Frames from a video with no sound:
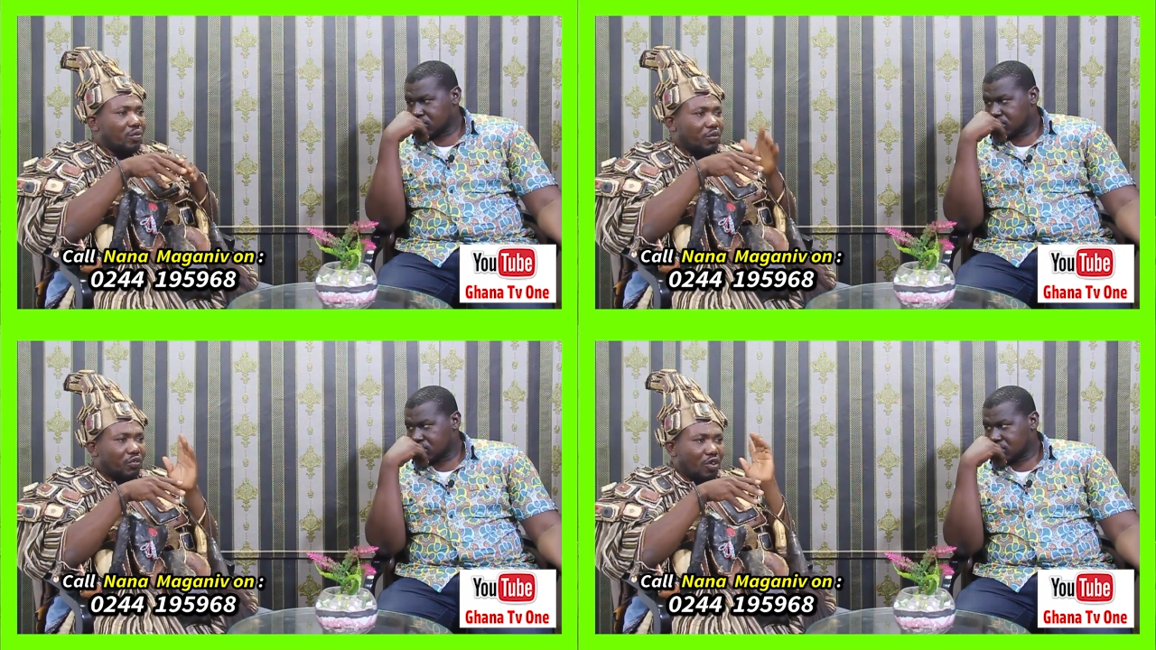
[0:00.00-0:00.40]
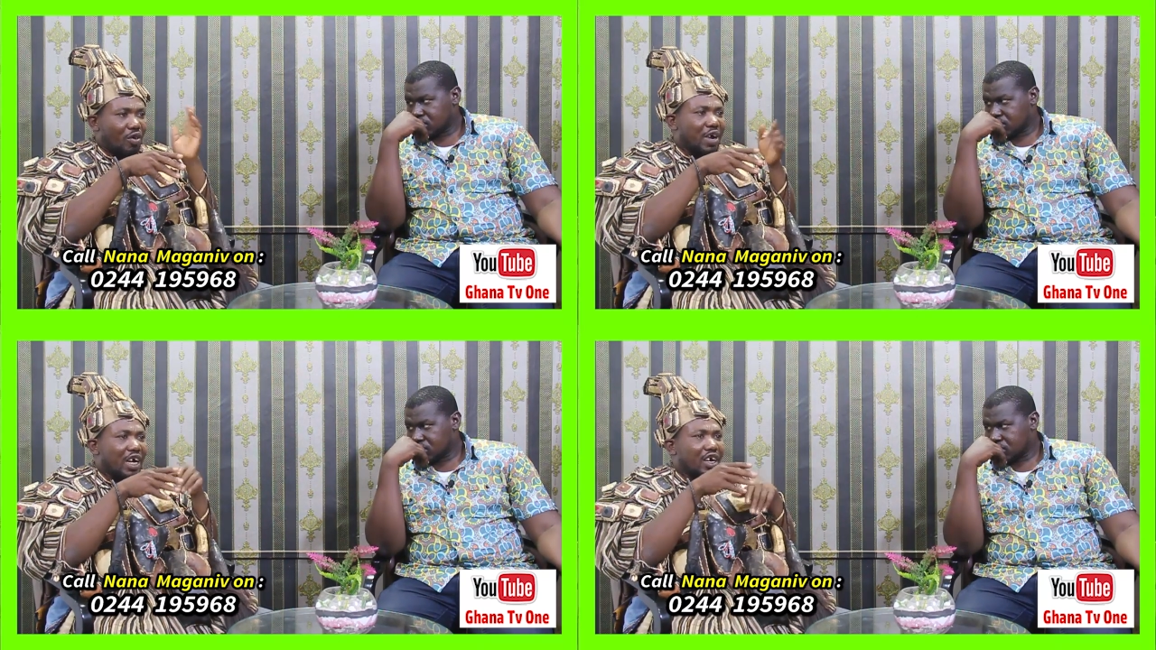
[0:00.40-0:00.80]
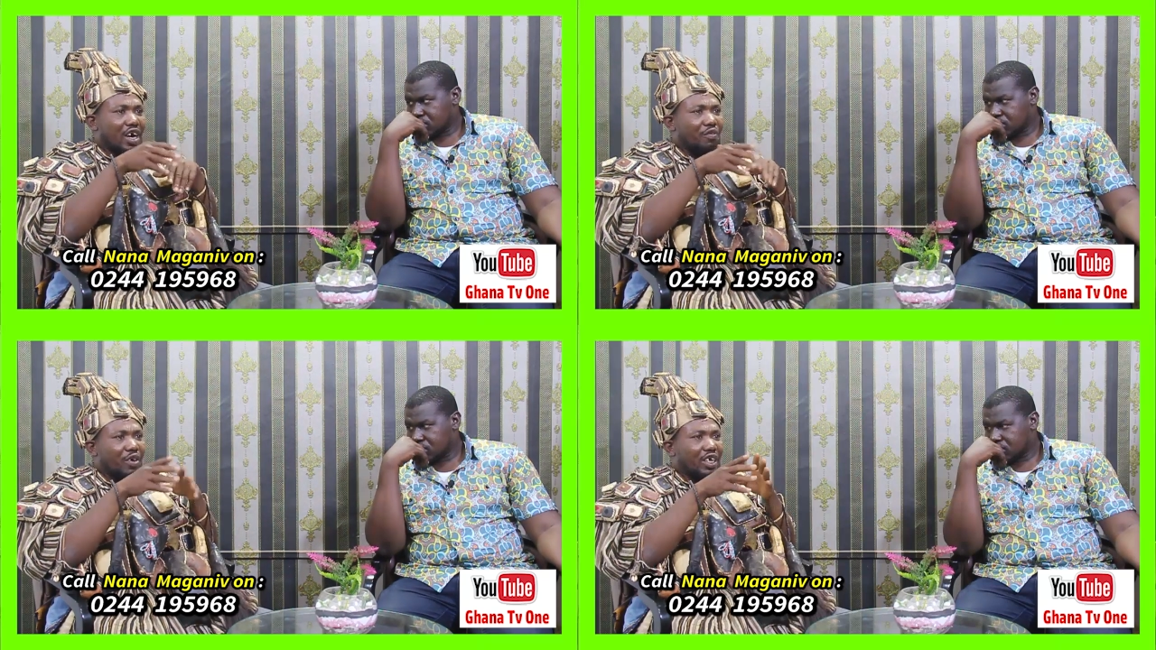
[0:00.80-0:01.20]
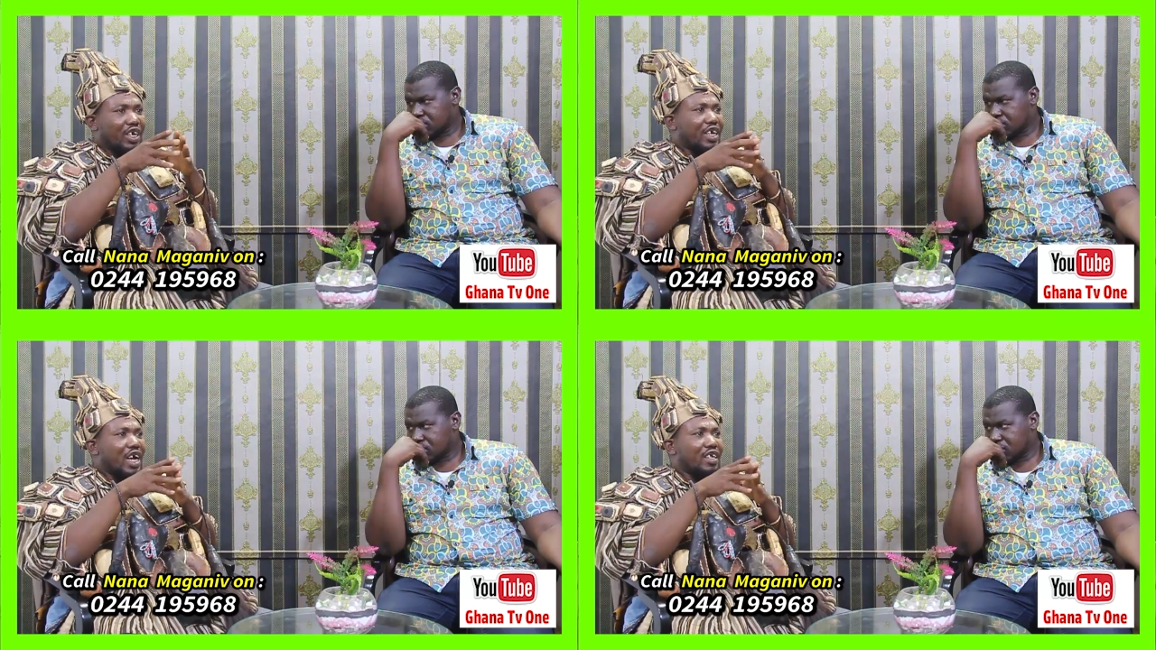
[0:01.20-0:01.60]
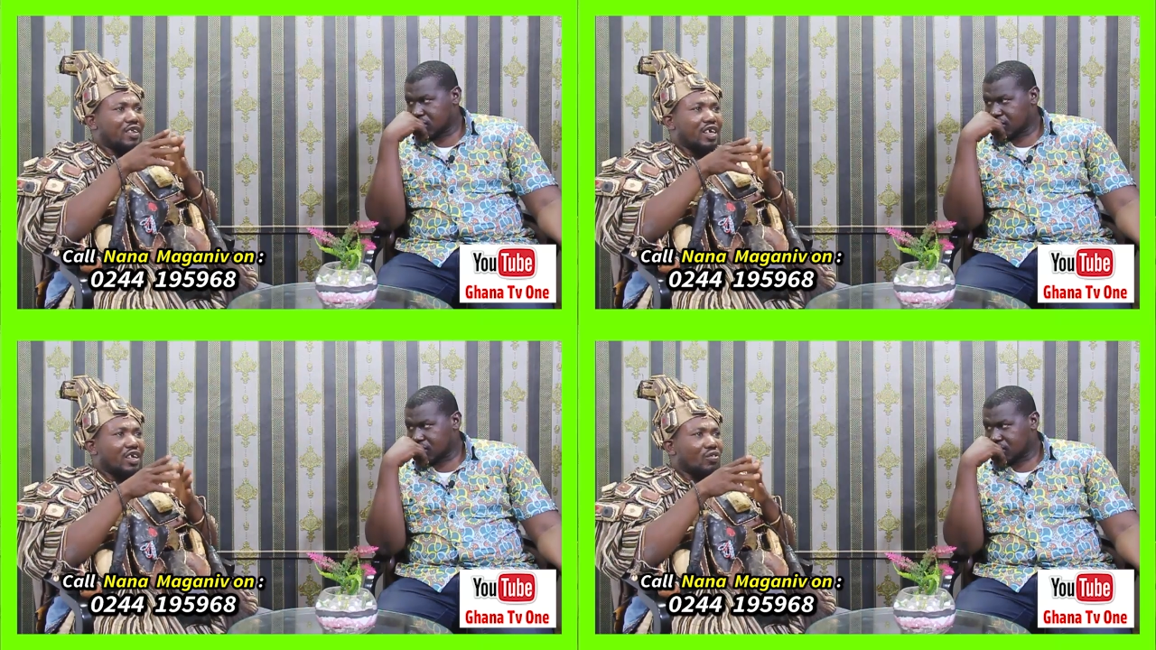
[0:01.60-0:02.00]
Speaker 1: Before my grandfather dies,
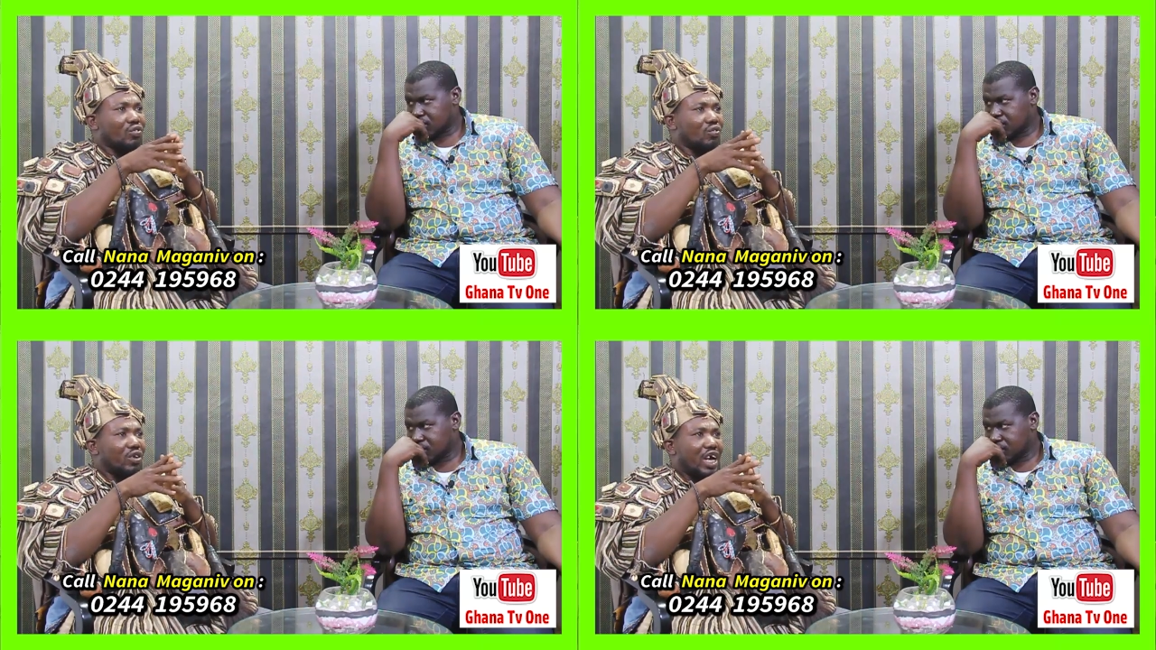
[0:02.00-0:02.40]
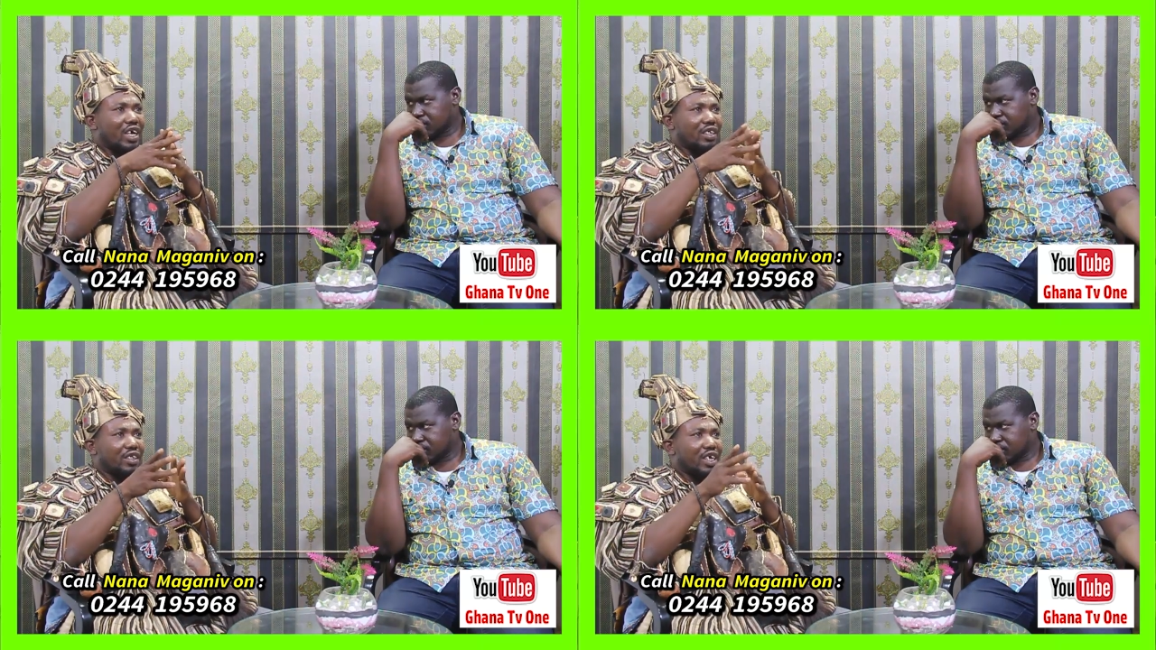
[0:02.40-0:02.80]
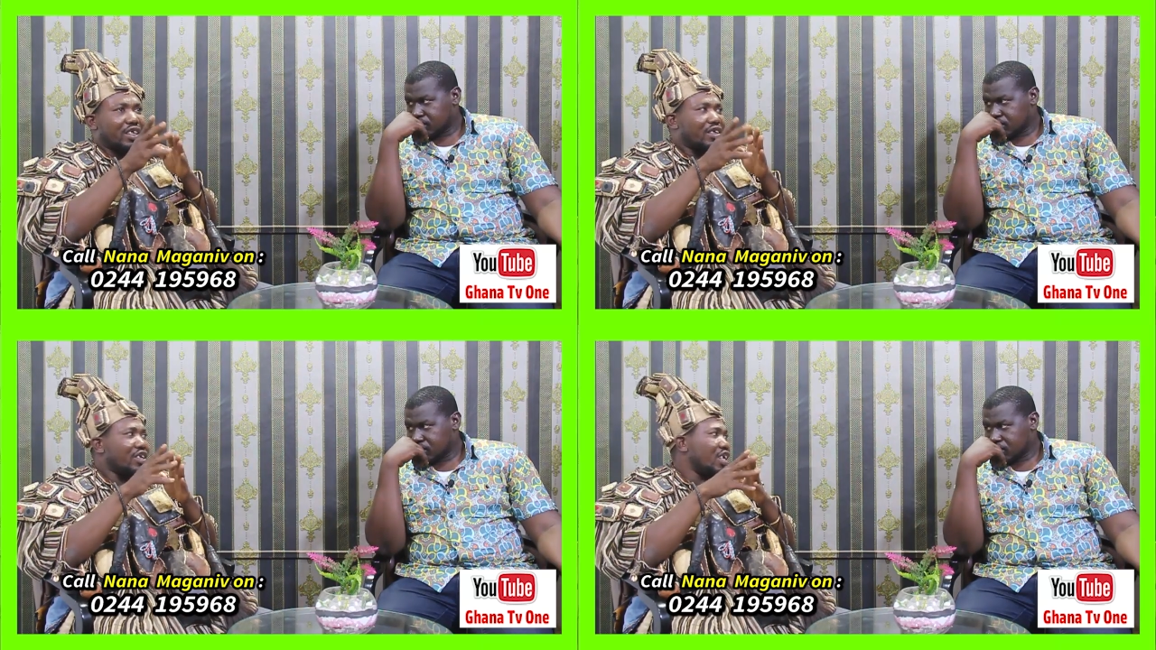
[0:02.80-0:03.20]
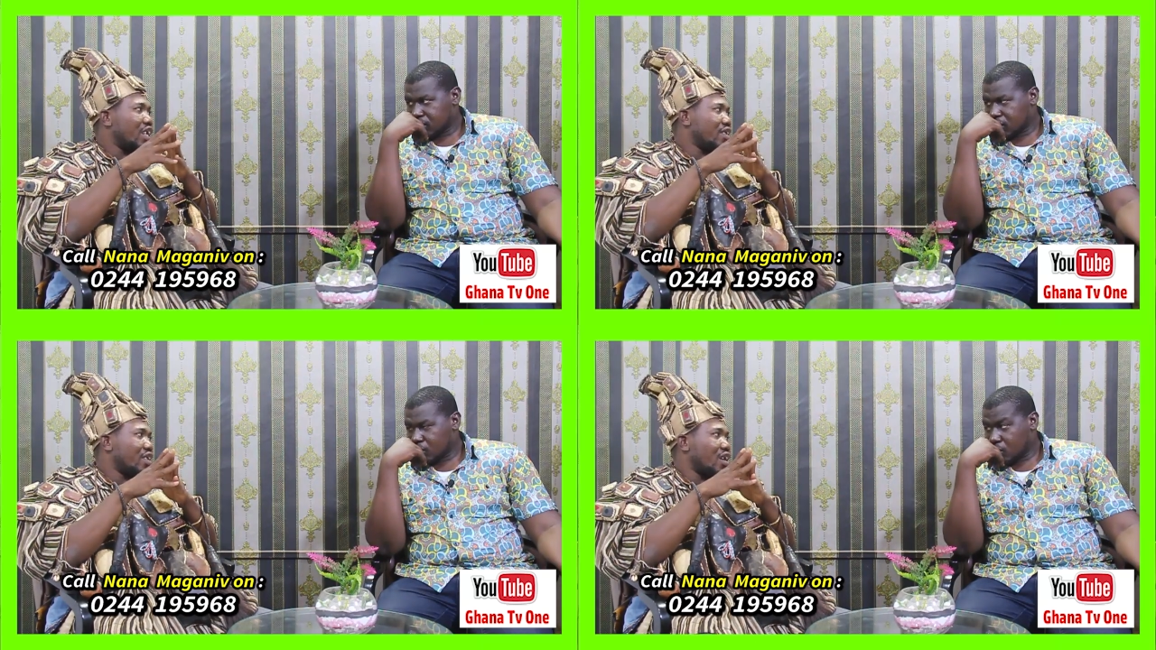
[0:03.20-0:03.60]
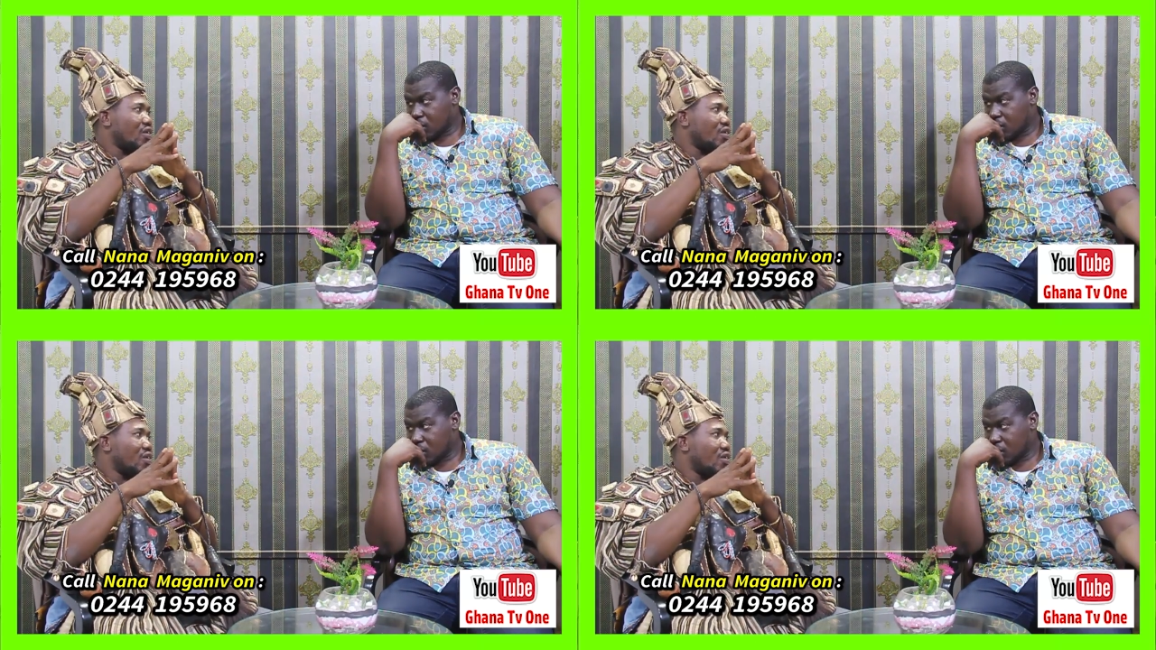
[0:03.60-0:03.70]
getting to like thirty years now.